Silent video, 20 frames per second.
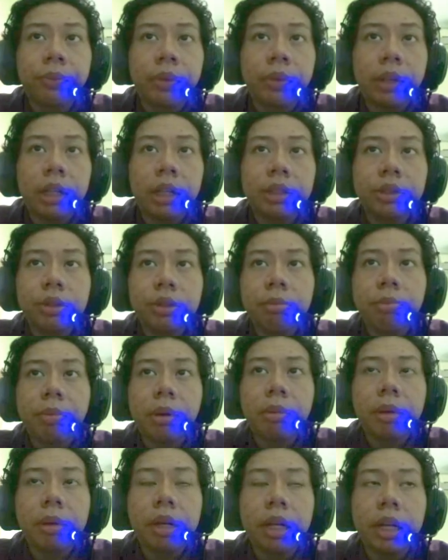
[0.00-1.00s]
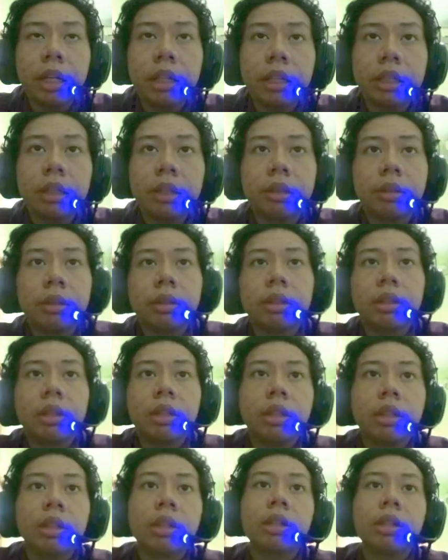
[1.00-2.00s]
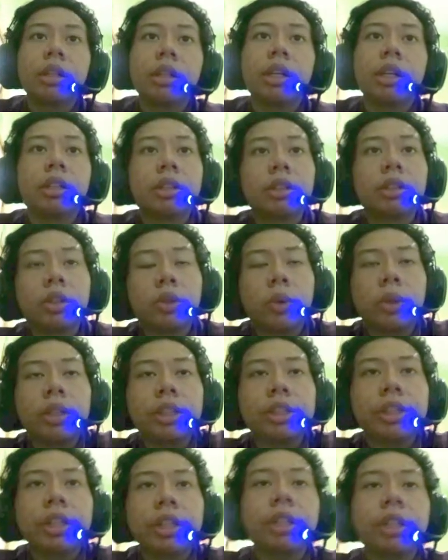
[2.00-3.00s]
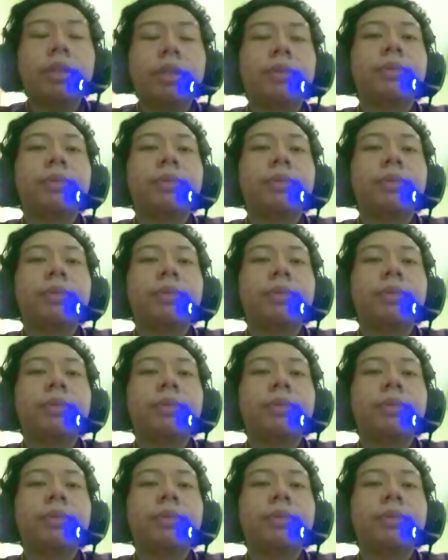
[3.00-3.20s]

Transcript: calcium permanganate. Okay, the third question,